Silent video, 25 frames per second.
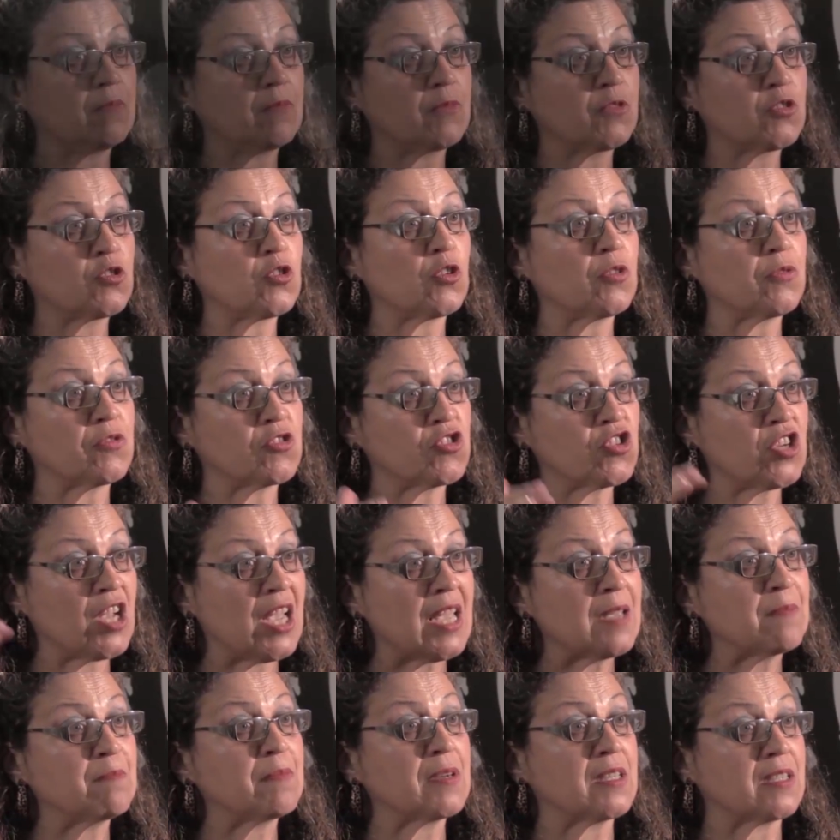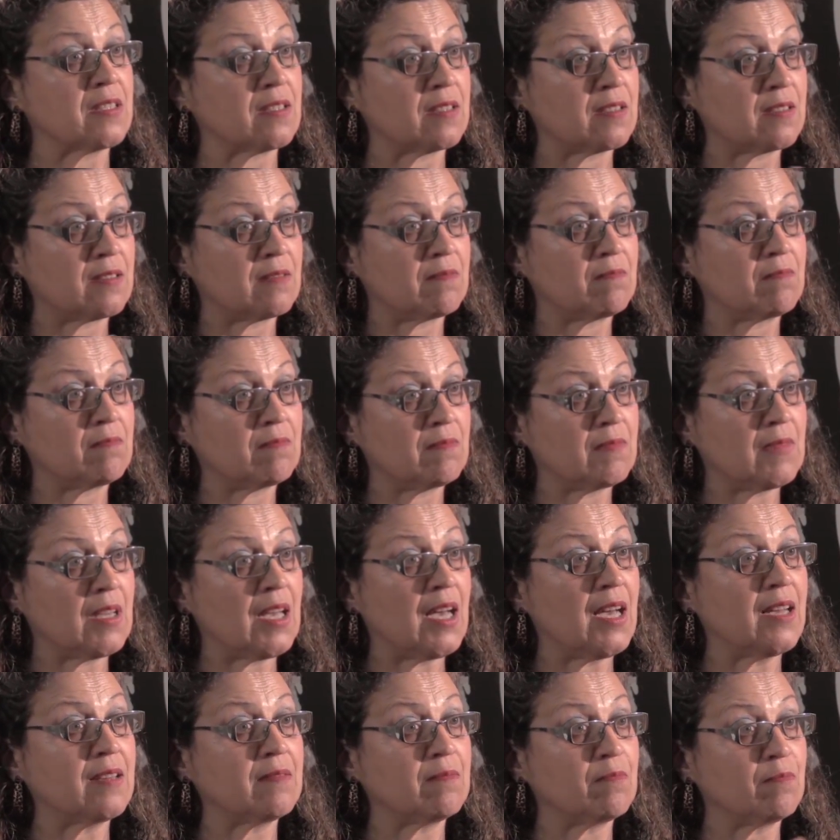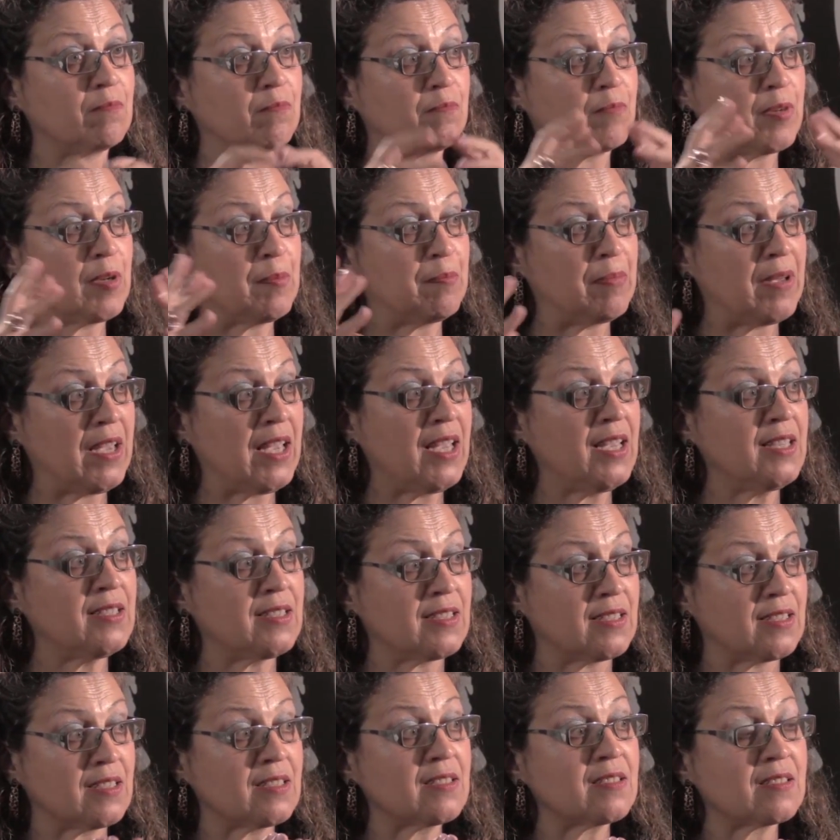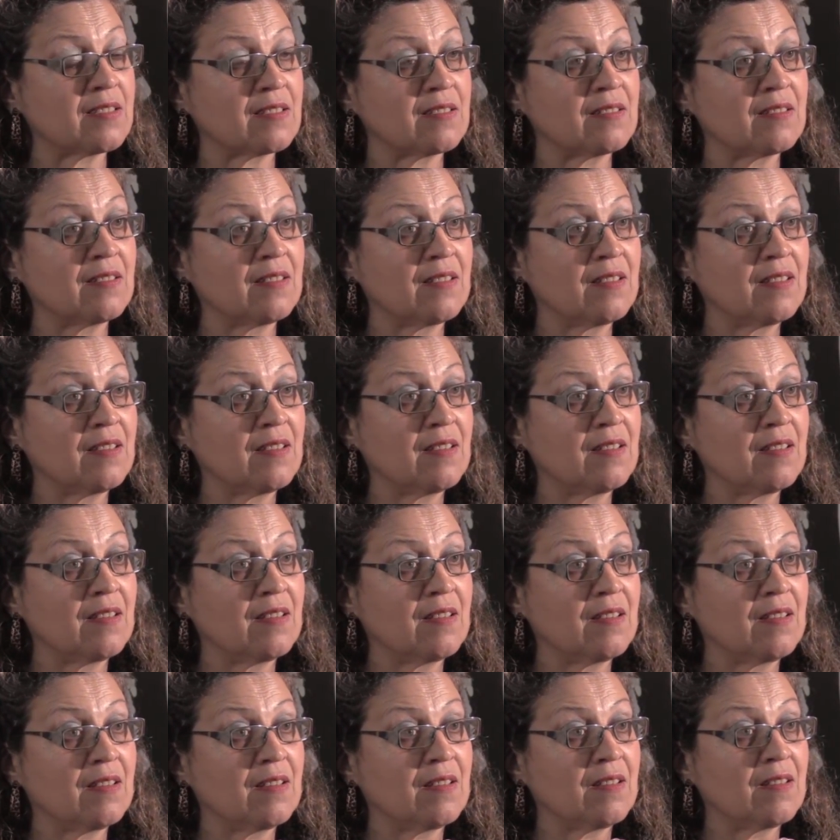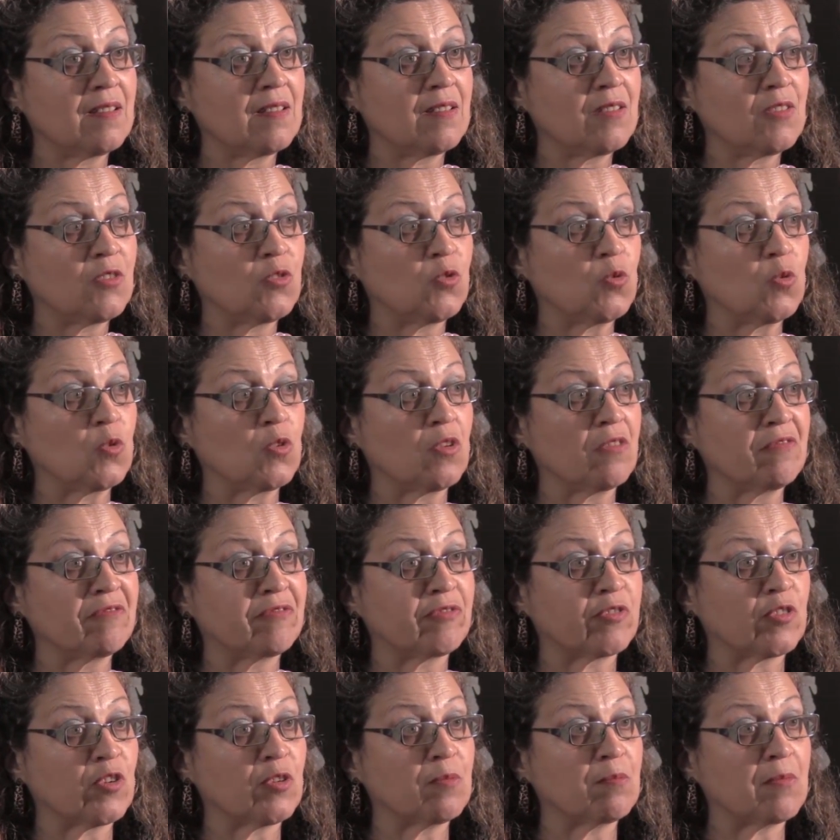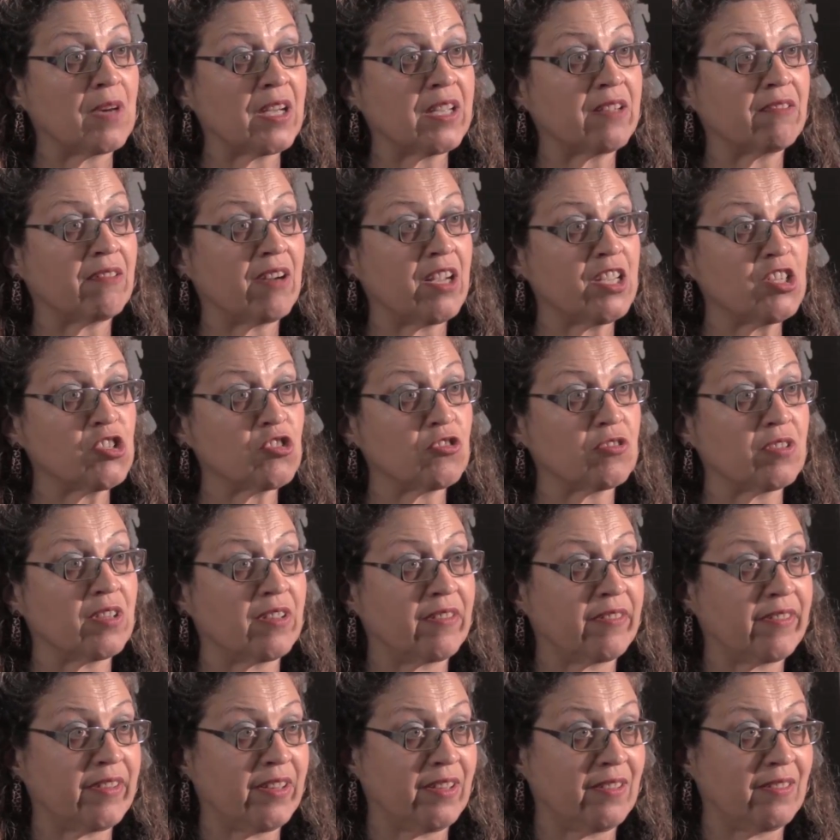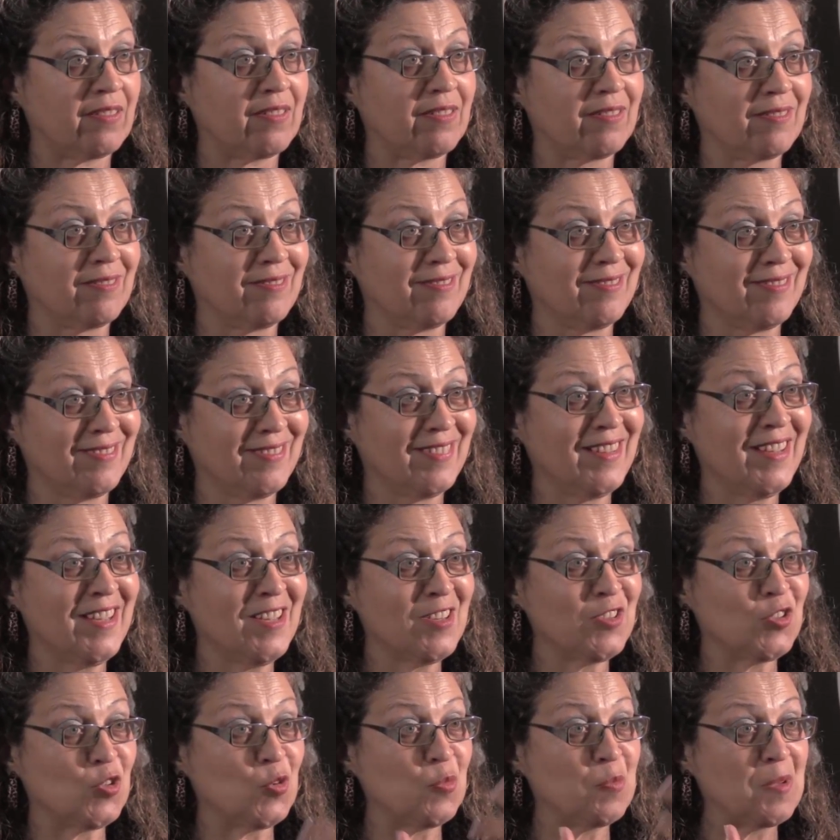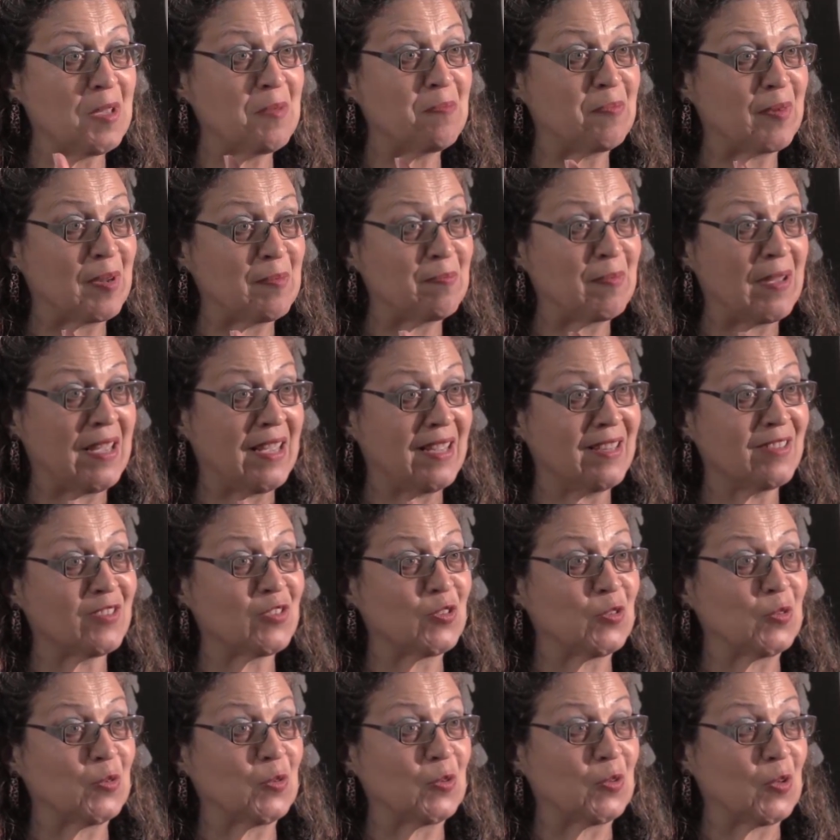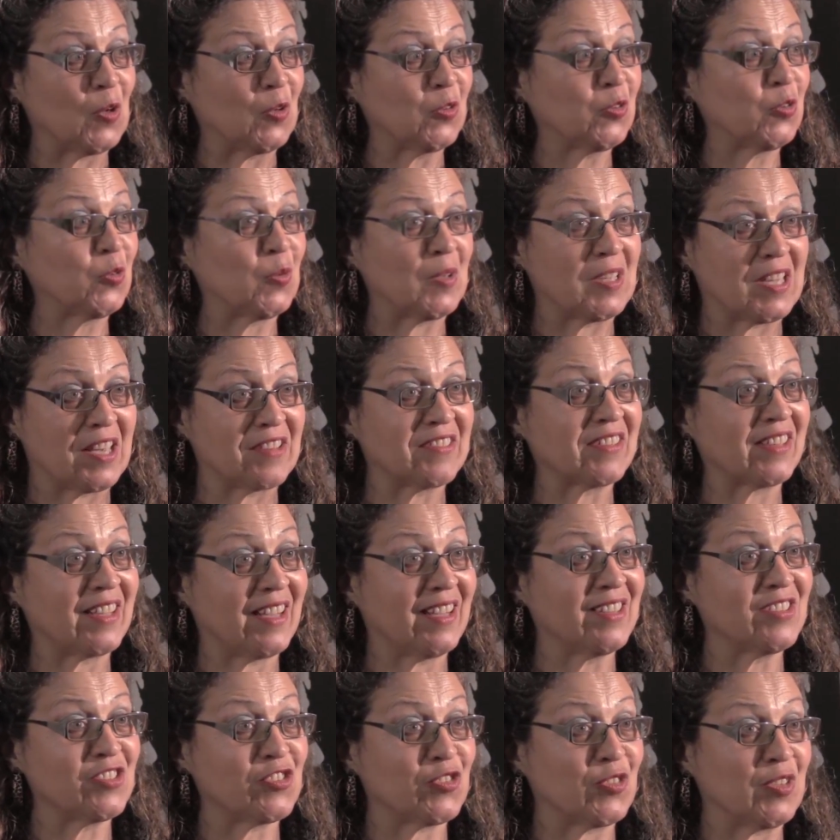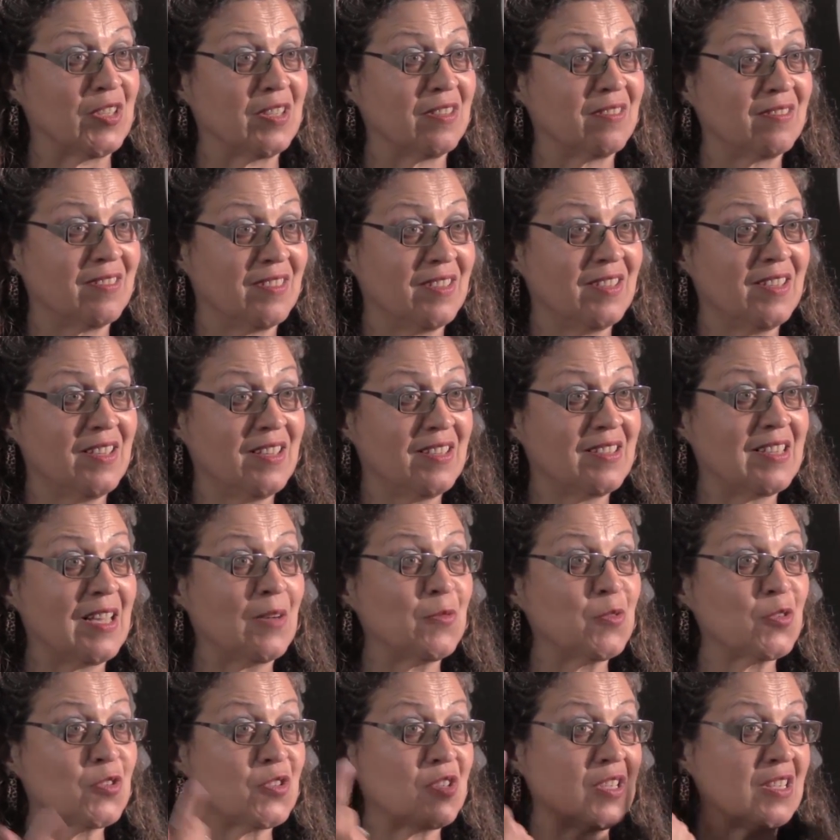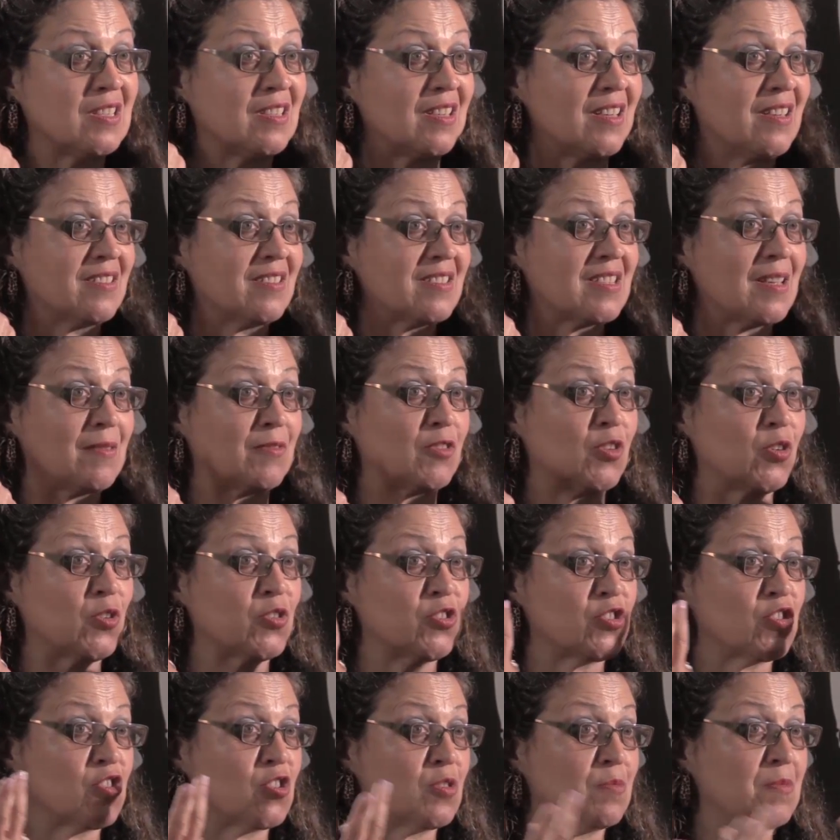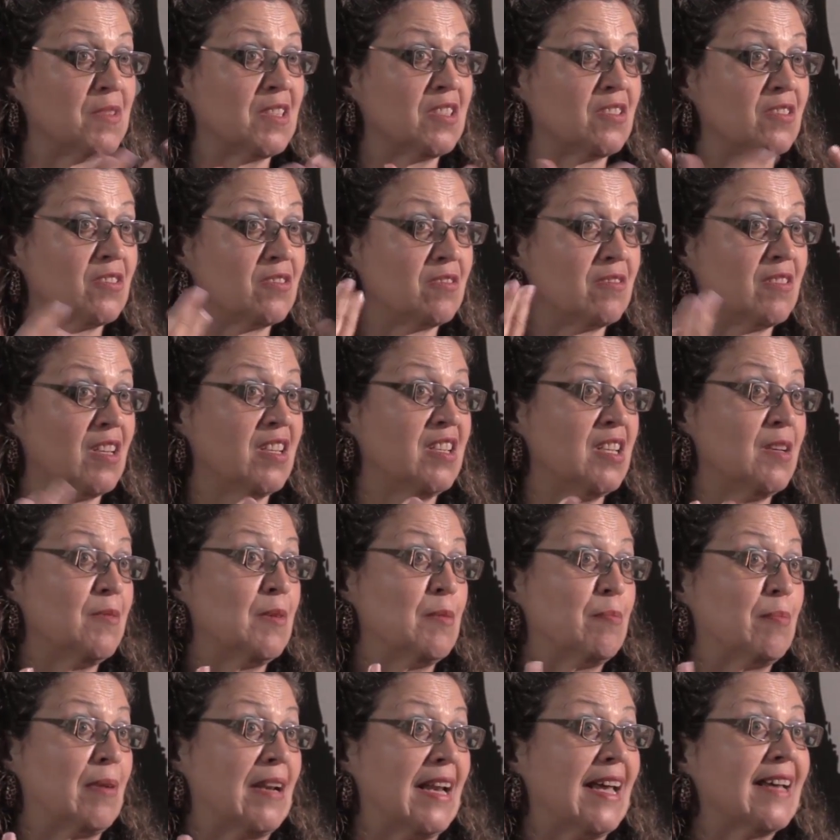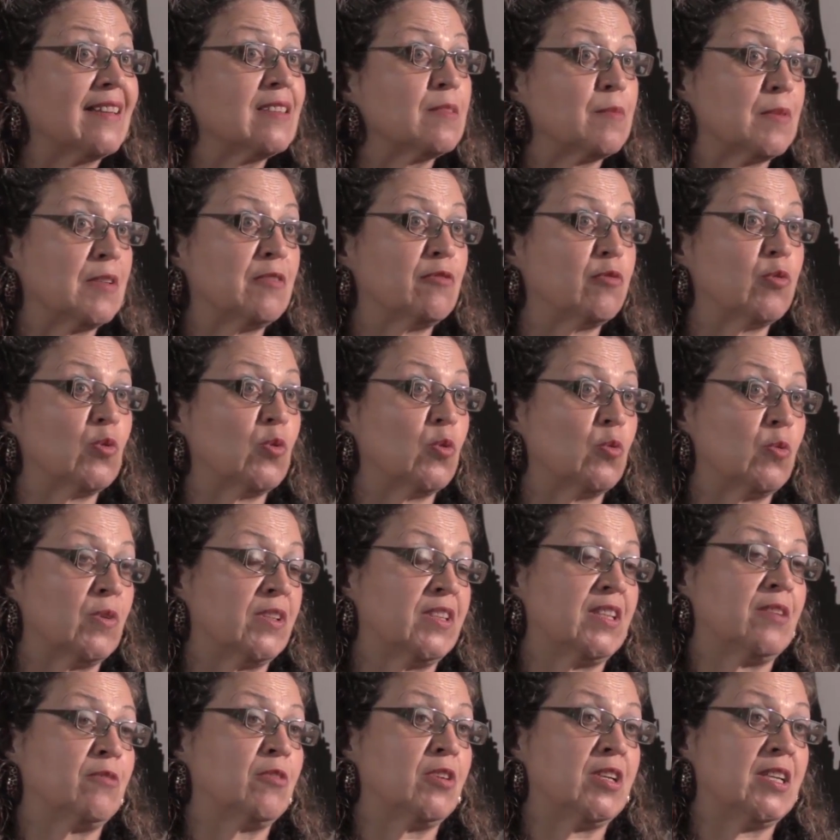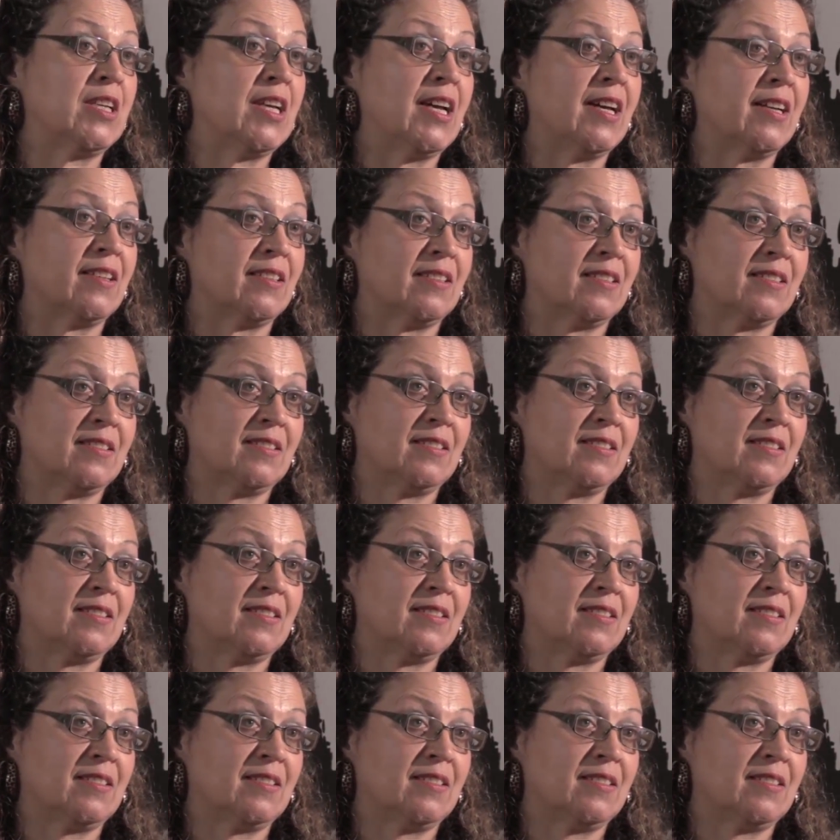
sort of shaped us and prepared us to confront migration, I think. To be prepared to go to another country. That was in subconscious because they never planned before when they were young.